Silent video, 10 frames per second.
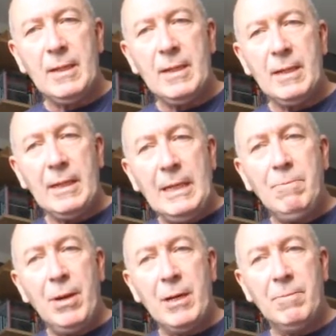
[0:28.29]
Uh,
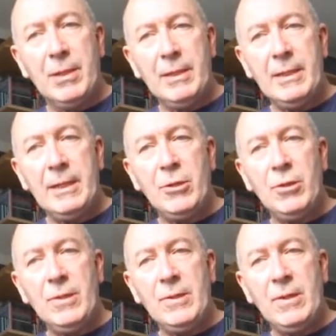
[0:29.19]
EPUB
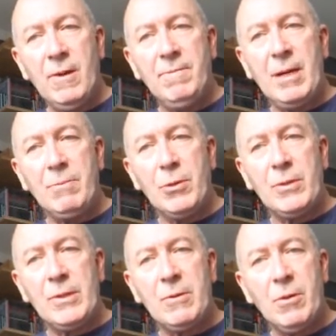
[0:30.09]
editions of my
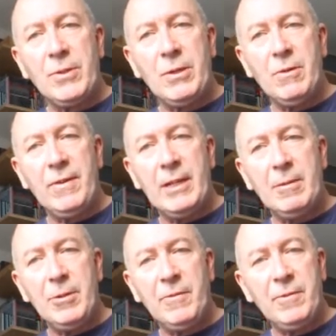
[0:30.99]
books are also
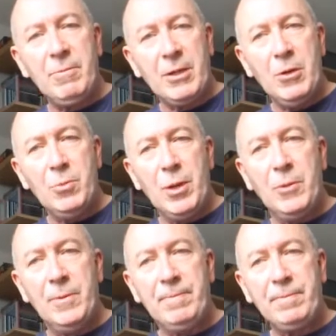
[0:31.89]
available from Kobo.